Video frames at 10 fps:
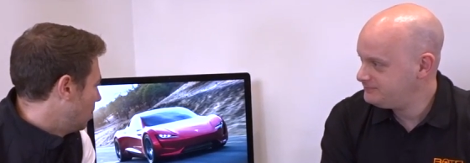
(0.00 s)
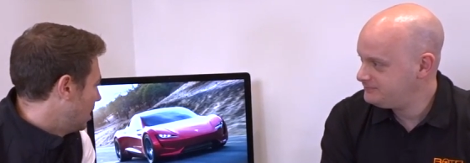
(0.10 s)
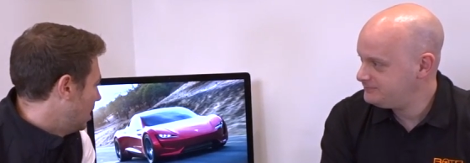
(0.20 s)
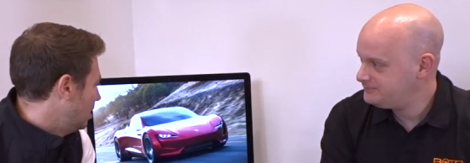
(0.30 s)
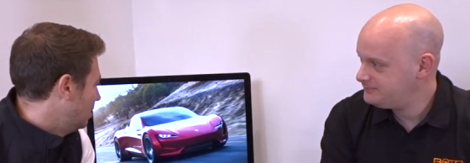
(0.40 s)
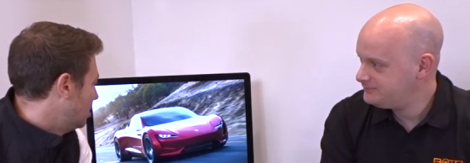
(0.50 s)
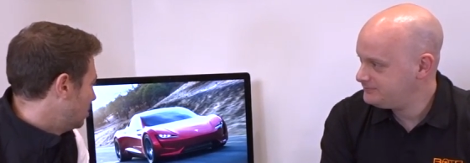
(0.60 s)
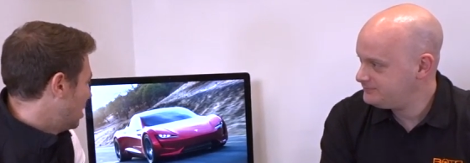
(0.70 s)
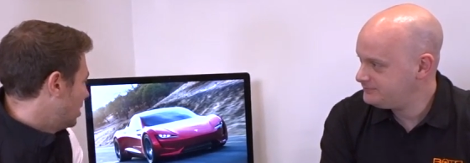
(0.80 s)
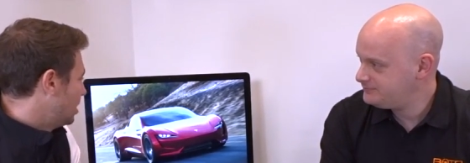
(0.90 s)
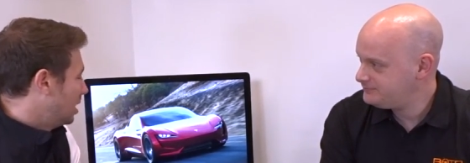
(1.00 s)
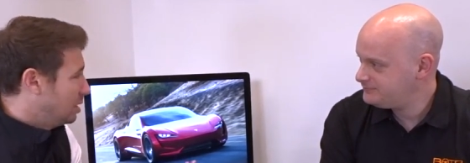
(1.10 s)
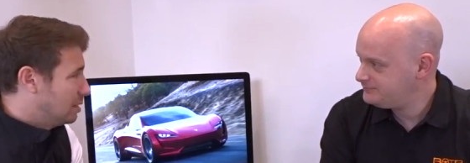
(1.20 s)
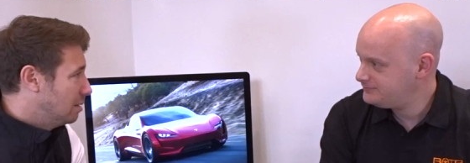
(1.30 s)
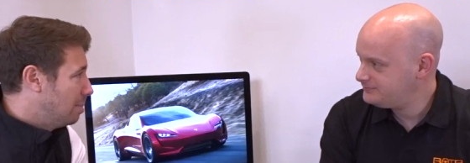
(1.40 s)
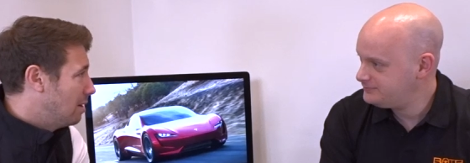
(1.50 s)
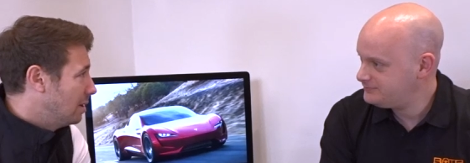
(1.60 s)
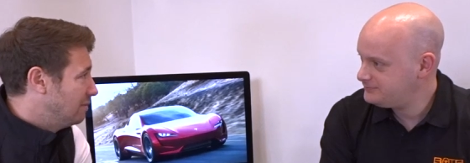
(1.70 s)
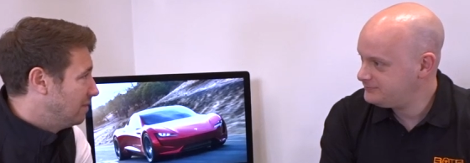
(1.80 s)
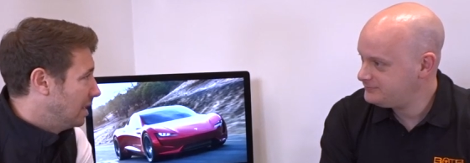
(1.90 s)
Speaker 1: rocket. And as well as that, you can
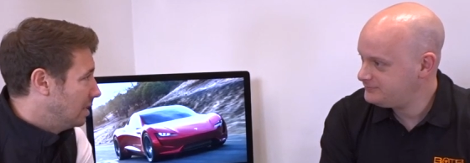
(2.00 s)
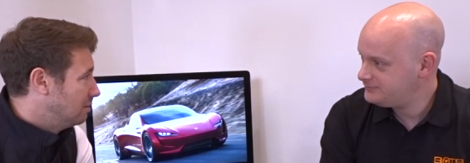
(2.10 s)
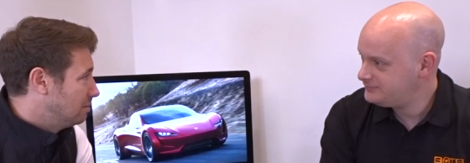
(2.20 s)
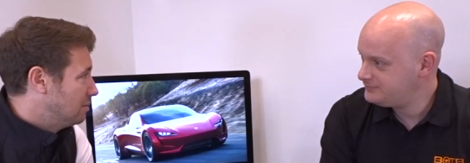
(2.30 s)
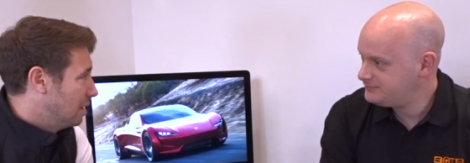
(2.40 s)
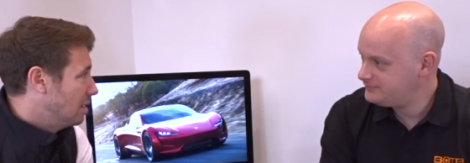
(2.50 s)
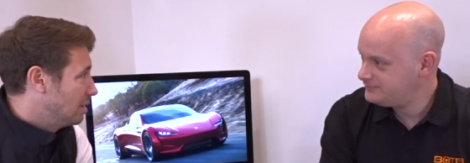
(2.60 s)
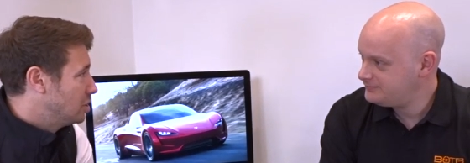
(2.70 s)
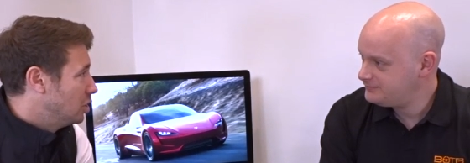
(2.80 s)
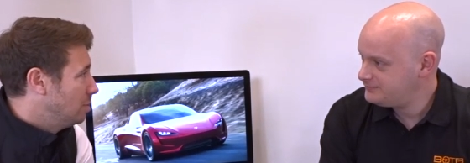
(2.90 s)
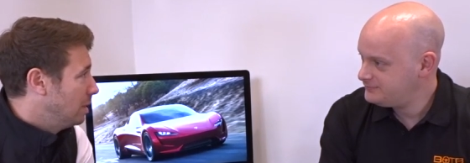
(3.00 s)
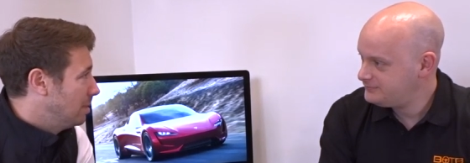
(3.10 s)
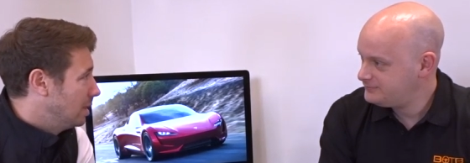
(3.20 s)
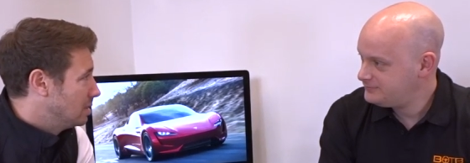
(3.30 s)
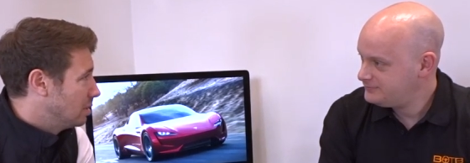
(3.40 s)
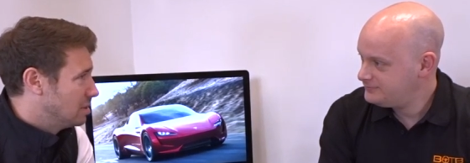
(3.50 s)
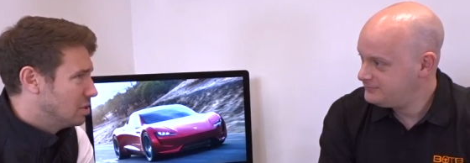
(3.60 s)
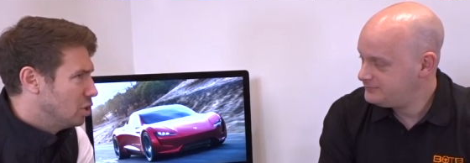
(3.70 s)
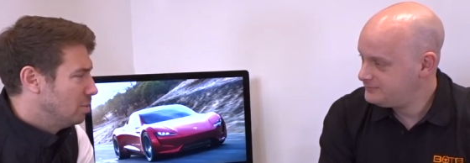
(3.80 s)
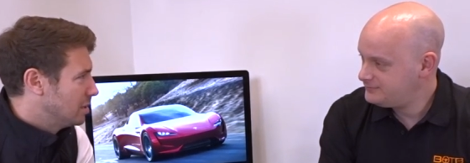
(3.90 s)
apparently fit another two people in, so it's a
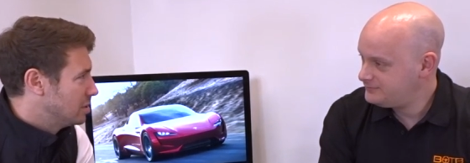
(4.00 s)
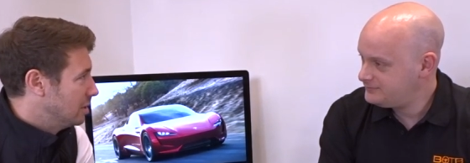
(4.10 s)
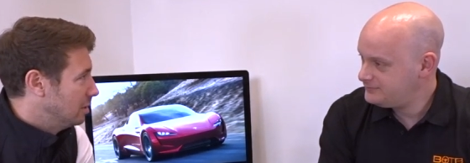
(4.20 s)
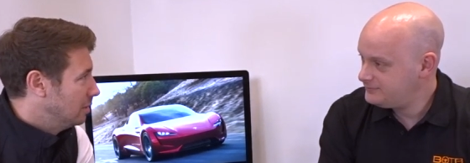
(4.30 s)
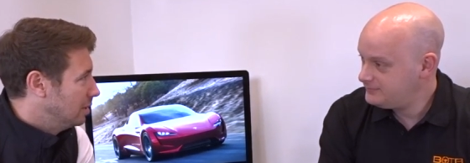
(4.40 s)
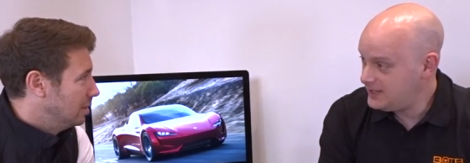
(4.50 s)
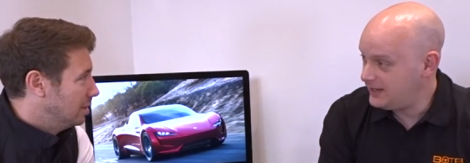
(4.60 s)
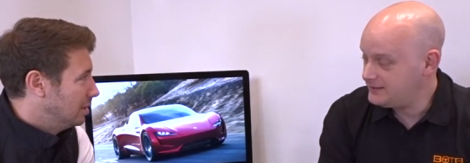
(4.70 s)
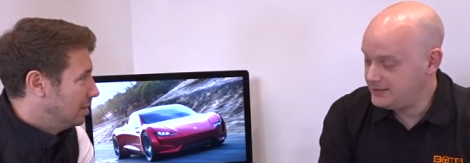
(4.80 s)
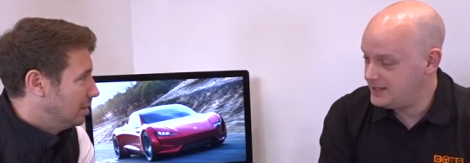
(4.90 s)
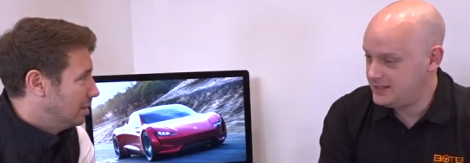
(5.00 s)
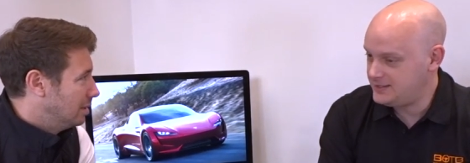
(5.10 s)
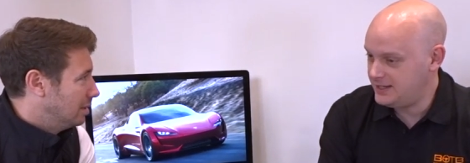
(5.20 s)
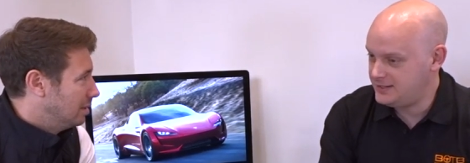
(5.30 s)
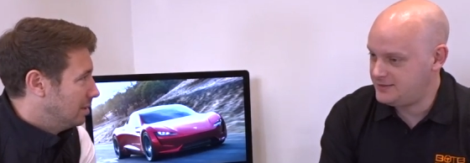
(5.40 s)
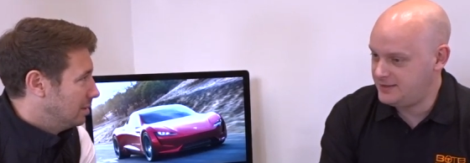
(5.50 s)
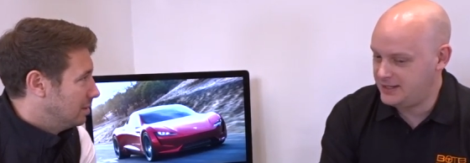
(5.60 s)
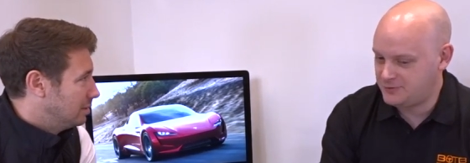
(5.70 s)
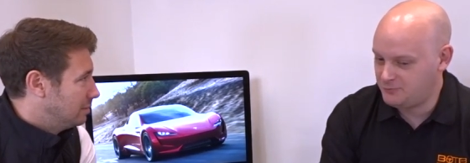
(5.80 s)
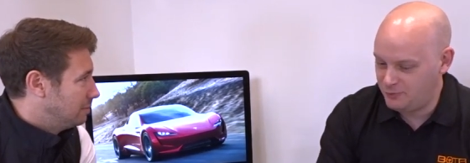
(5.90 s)
two plus two.
Speaker 2: Yeah, it, it's
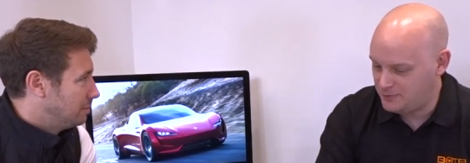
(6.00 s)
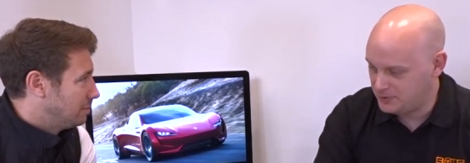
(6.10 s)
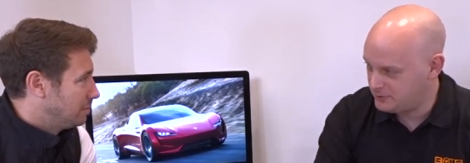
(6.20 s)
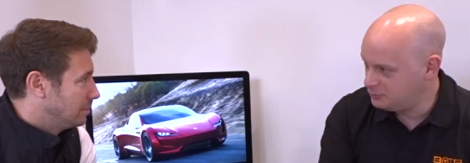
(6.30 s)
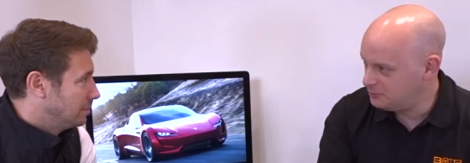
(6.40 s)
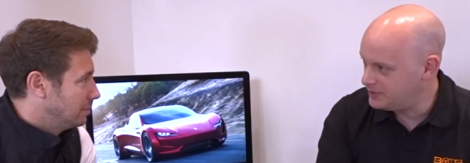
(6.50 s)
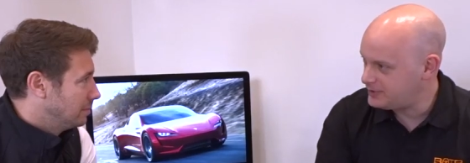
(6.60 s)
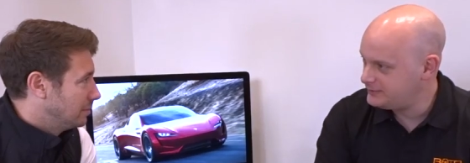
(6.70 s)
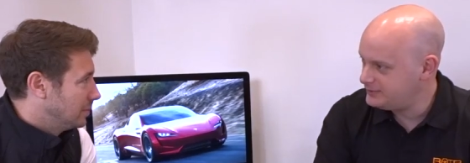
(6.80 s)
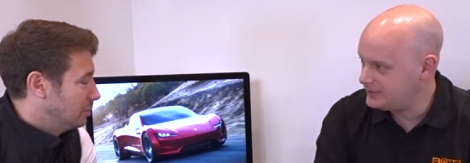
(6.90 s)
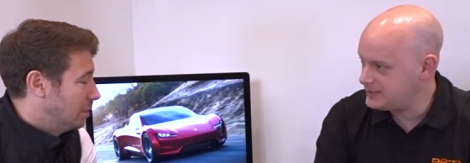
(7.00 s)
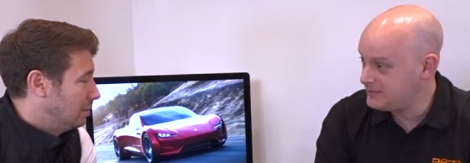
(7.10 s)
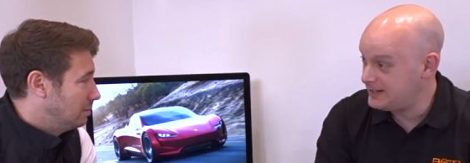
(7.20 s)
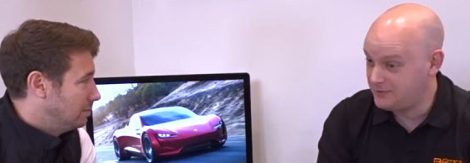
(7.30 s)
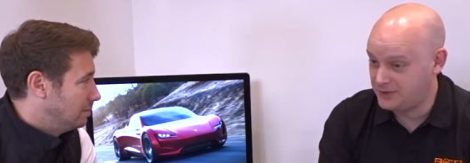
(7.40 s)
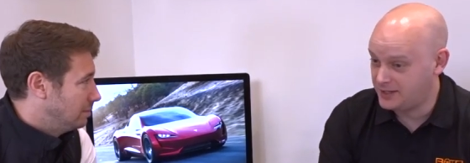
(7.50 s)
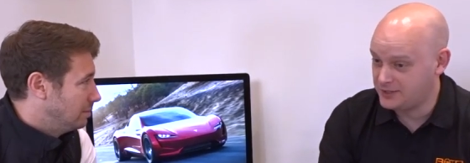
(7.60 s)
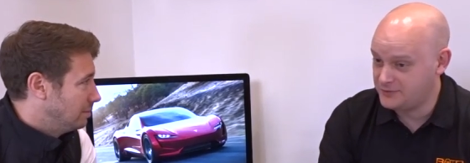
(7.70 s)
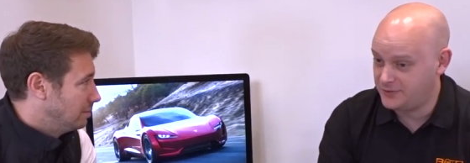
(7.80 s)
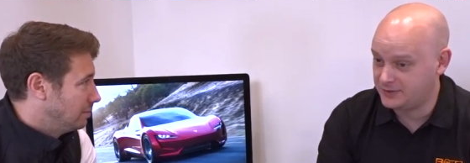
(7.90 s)
it's ripping up the rule book, and it's made everything
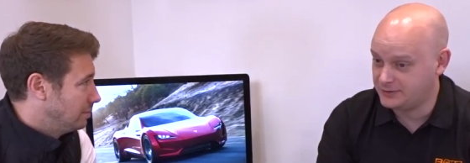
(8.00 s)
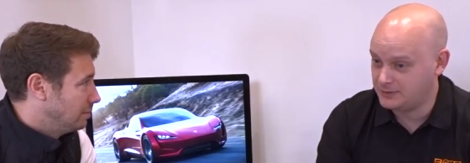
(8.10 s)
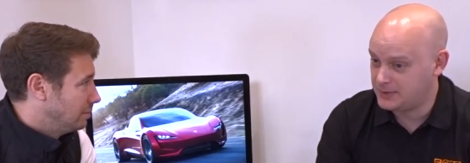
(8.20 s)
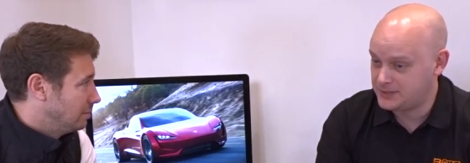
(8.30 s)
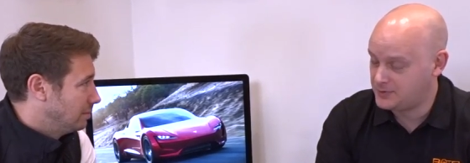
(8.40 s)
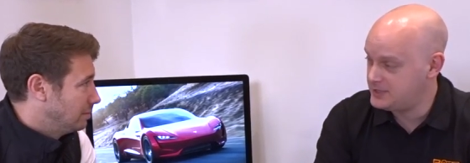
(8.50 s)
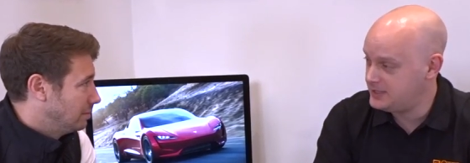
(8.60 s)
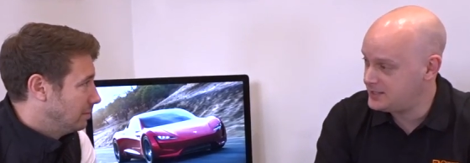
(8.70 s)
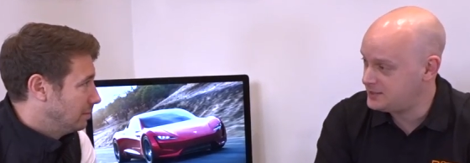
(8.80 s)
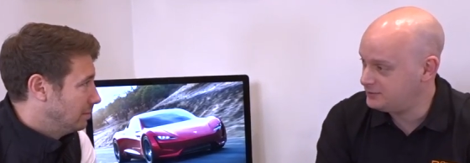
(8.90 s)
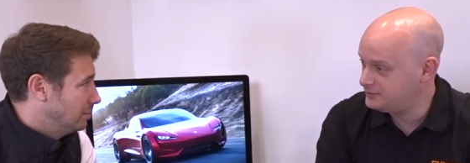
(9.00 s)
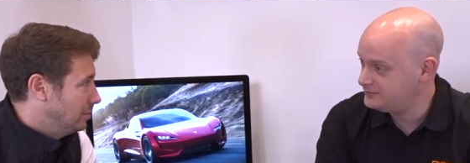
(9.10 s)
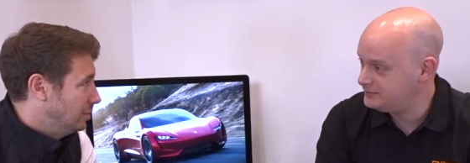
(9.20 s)
else feel about 20 years
Speaker 1: old